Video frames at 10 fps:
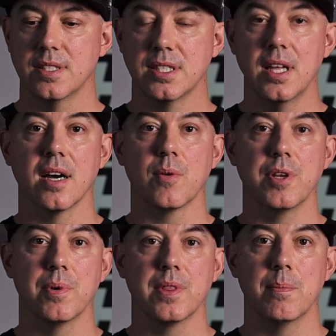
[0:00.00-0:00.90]
snug when
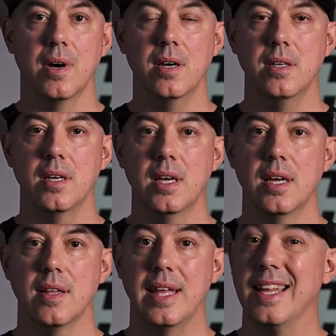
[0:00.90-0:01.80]
you put them on.
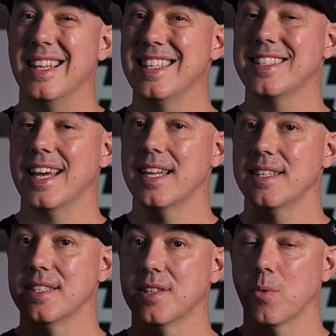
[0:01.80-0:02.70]
That, at least that
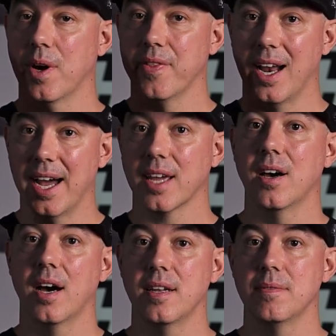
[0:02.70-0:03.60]
is the one that I
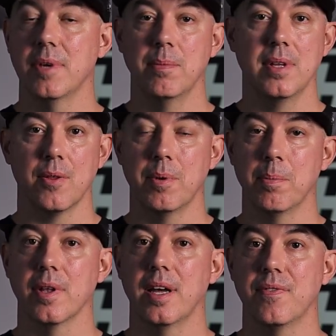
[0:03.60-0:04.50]
got. Maybe other
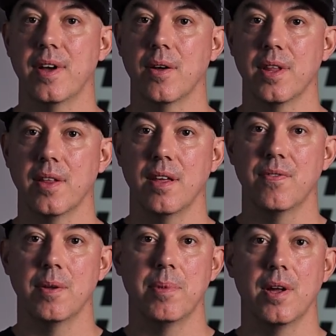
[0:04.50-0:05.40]
people have found that they
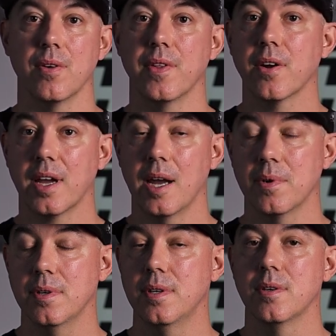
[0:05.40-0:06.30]
fit better on their
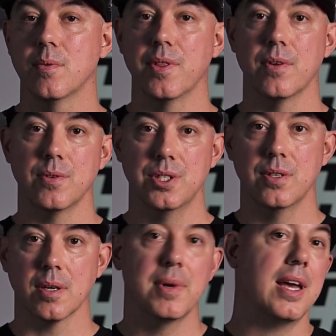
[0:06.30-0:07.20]
camera when they're out
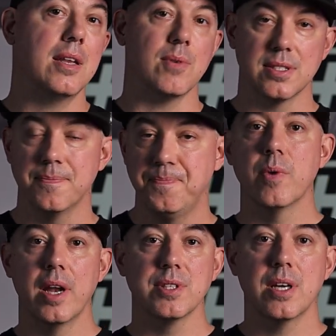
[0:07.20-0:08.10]
shooting. But anyways,
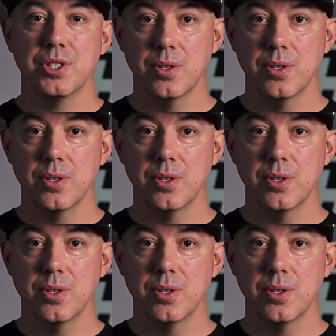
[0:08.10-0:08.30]
when I was out